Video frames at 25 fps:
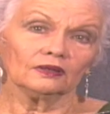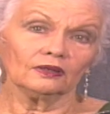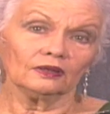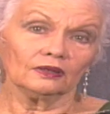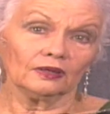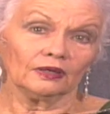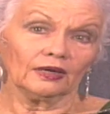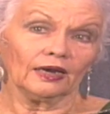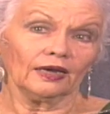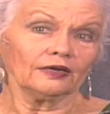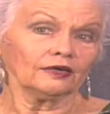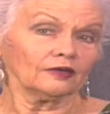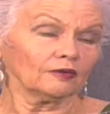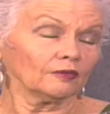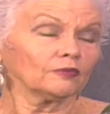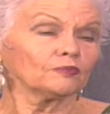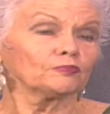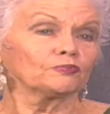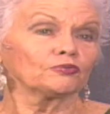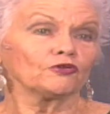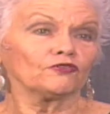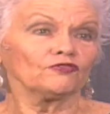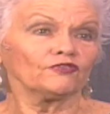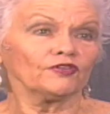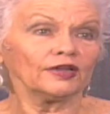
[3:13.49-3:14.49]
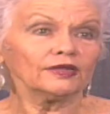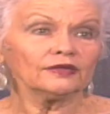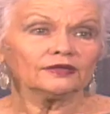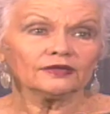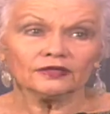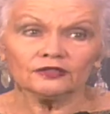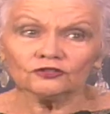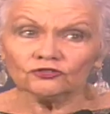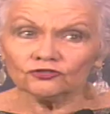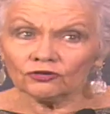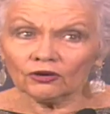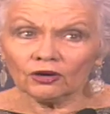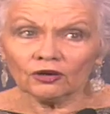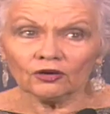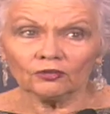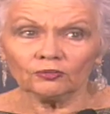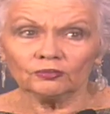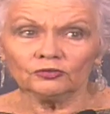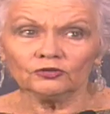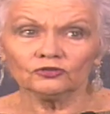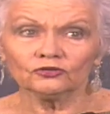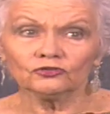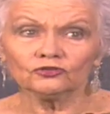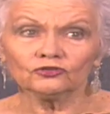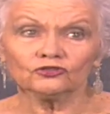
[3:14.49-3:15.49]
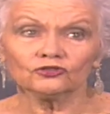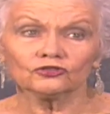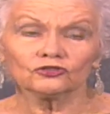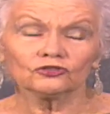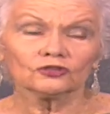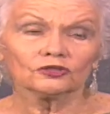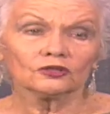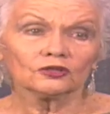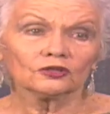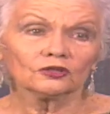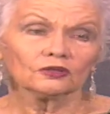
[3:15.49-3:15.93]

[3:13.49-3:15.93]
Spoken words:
like preventing drug abuse